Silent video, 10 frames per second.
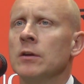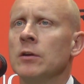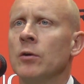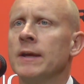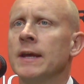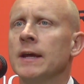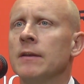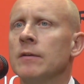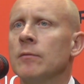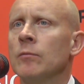you know,
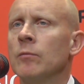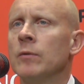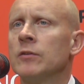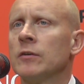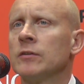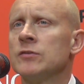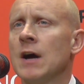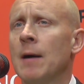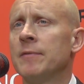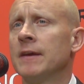again, we took the
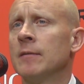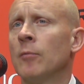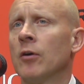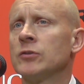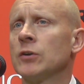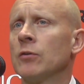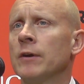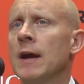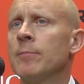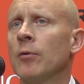job at the end of March,
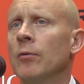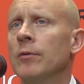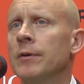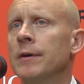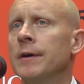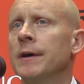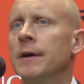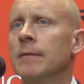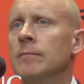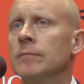early April.
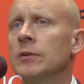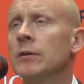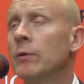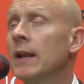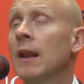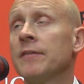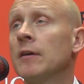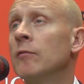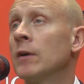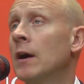You know, we had a lot
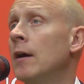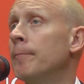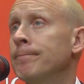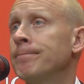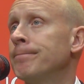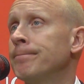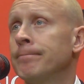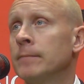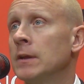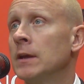to overcome.
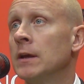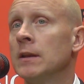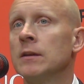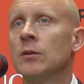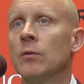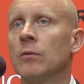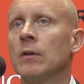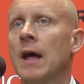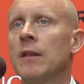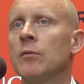And, you know,
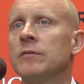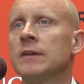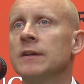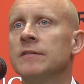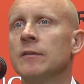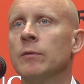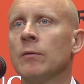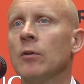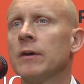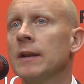a lot of those kids that we
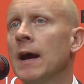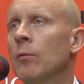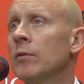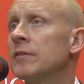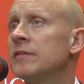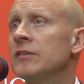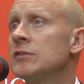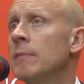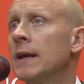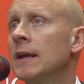were looking at were in
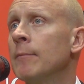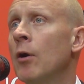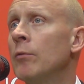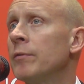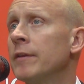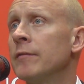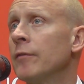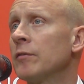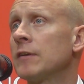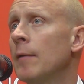decision-making mode within the
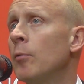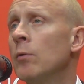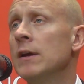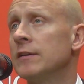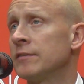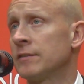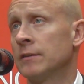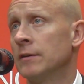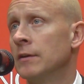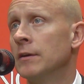first couple weeks.
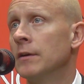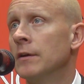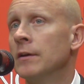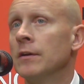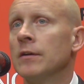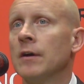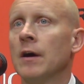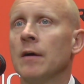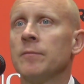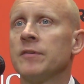
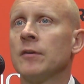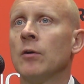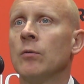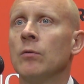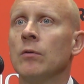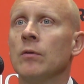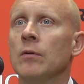So,